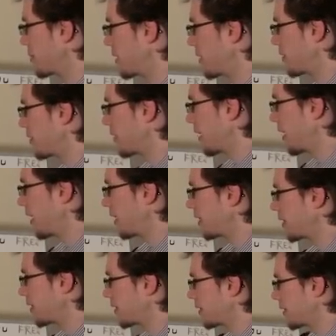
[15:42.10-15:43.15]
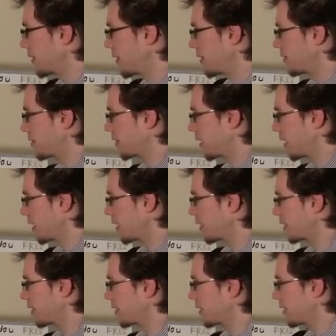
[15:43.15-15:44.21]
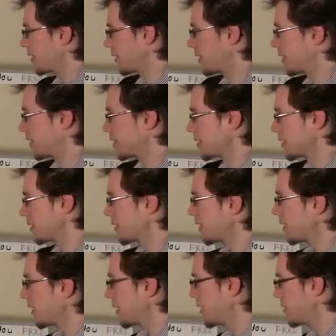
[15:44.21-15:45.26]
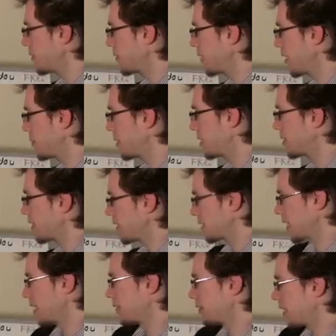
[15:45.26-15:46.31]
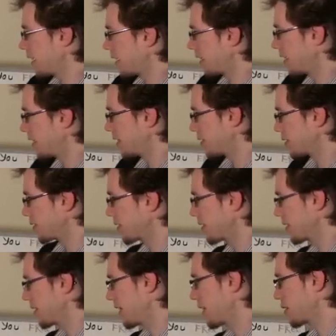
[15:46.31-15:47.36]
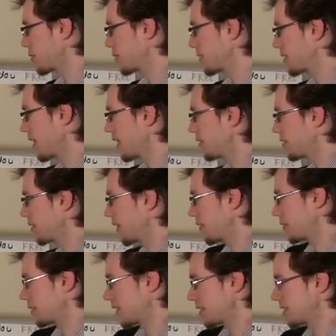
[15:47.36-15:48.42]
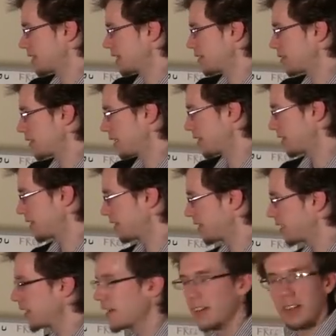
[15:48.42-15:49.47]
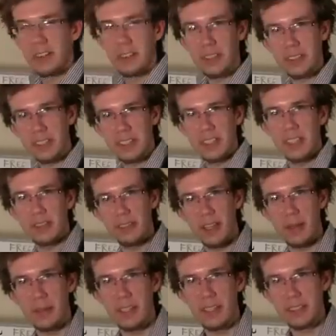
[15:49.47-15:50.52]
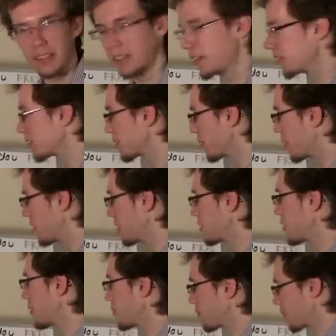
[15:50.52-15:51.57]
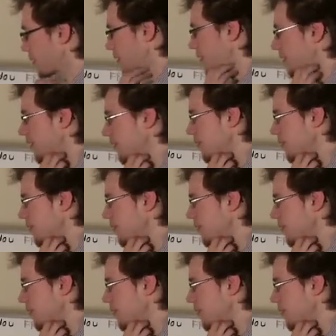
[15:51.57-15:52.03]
B flat, E flat, and then this E flat major has A flat in it. So the next one is A flat, which has D flat in it, which goes to D flat major, and so on and so forth.